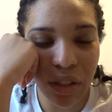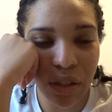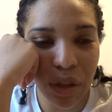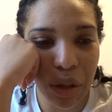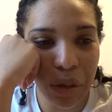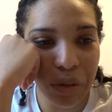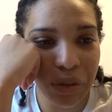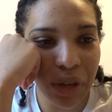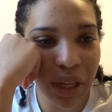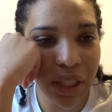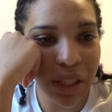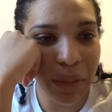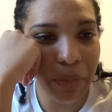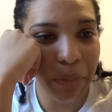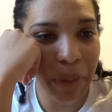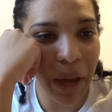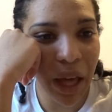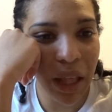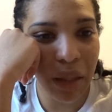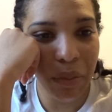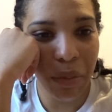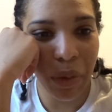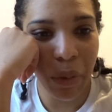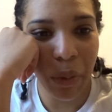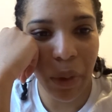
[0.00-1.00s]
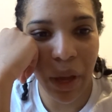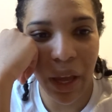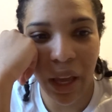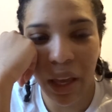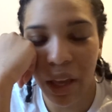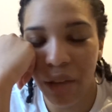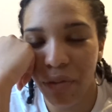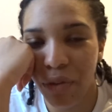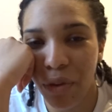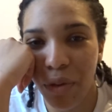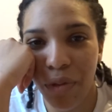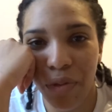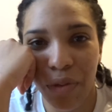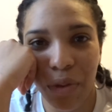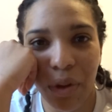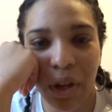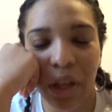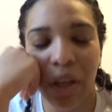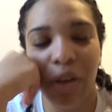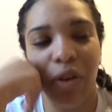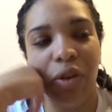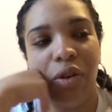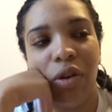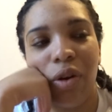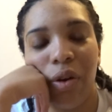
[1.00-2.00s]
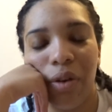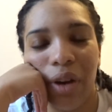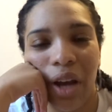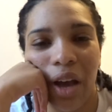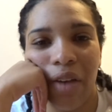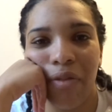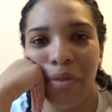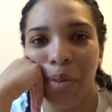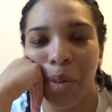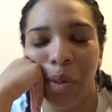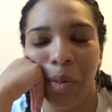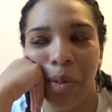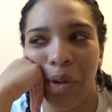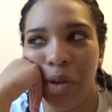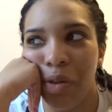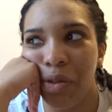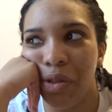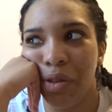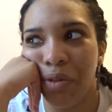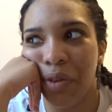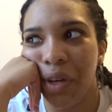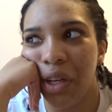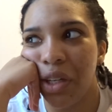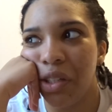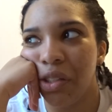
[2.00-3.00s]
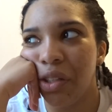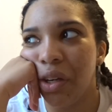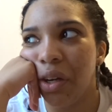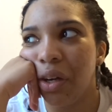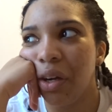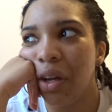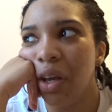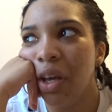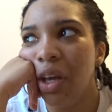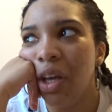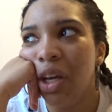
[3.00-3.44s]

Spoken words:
Don't try to bat them away. If you feel like you don't have no motivation,